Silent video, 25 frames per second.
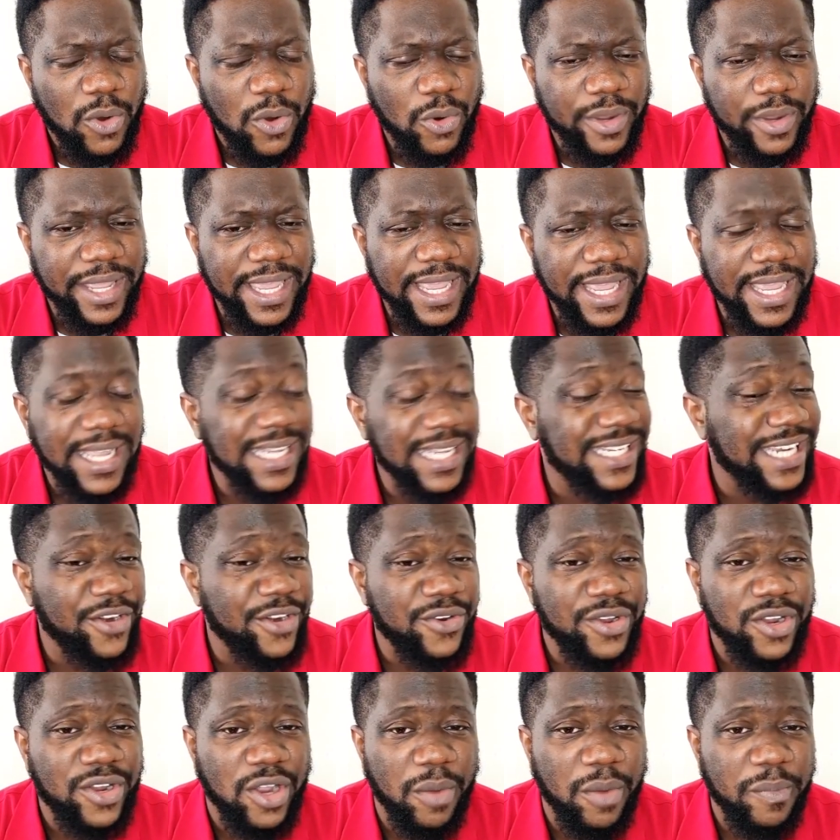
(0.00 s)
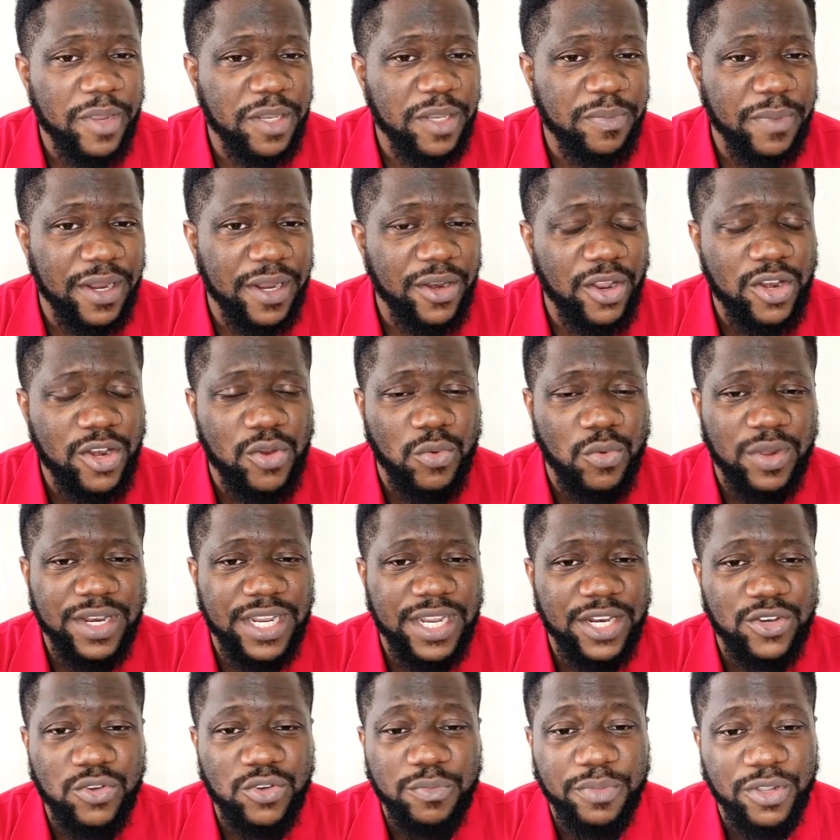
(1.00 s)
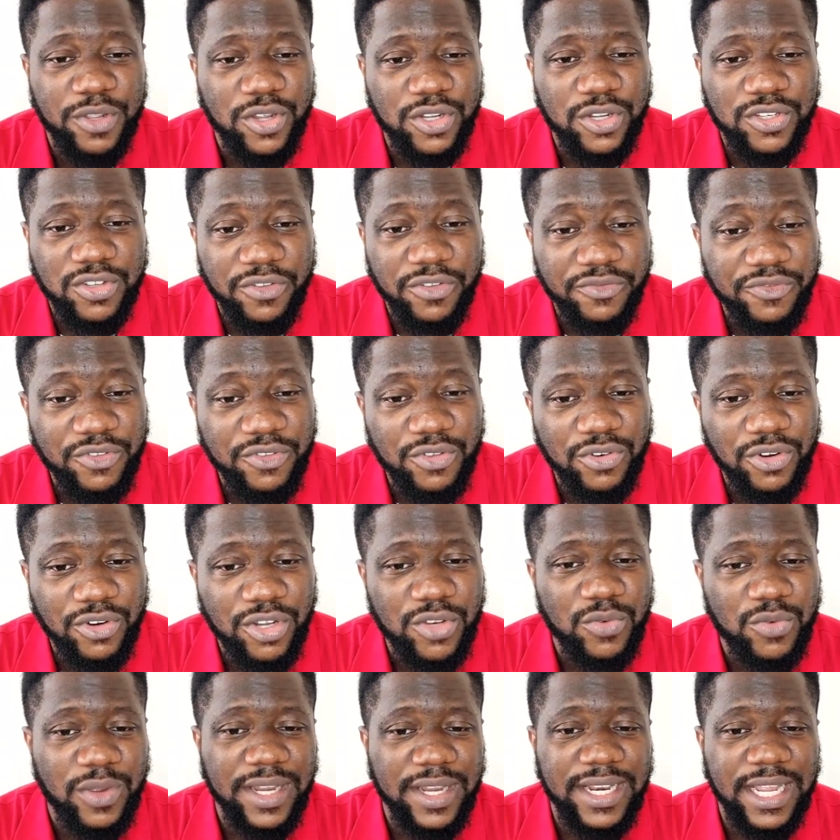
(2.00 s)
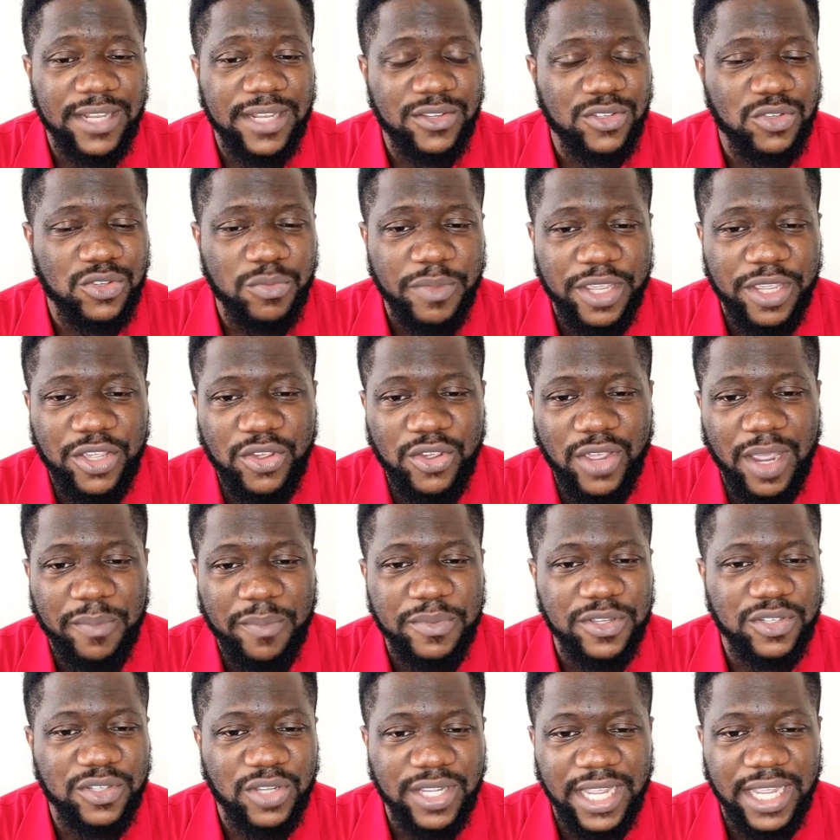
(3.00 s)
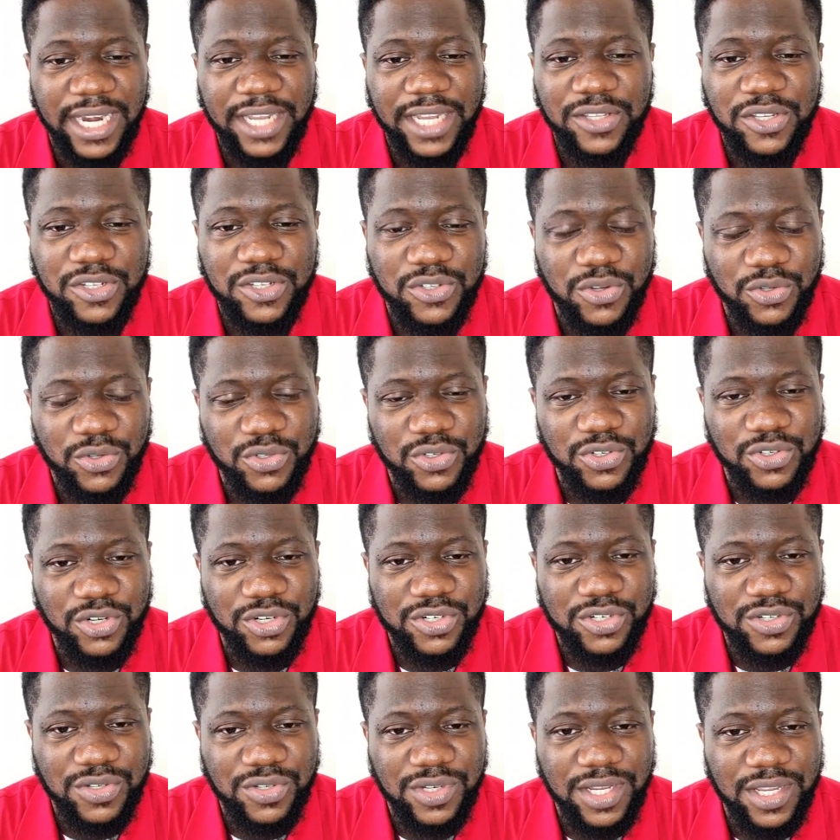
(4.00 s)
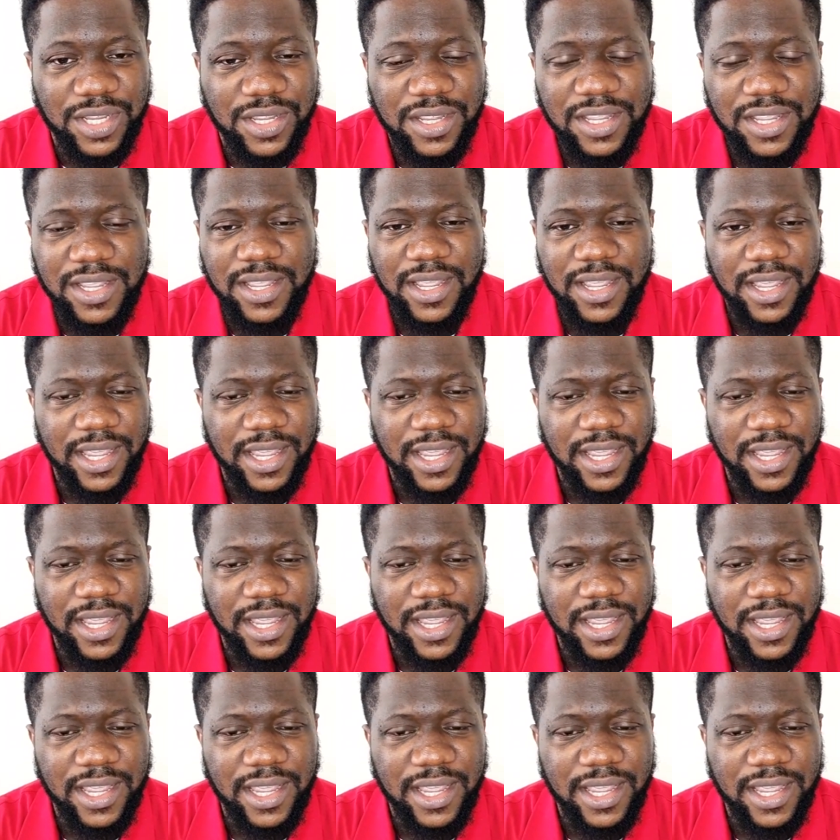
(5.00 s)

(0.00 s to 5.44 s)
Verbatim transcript: Okay, genuine commitment, not the one they do because of you, not the one that to make you happy. So yeah, let us go to church today.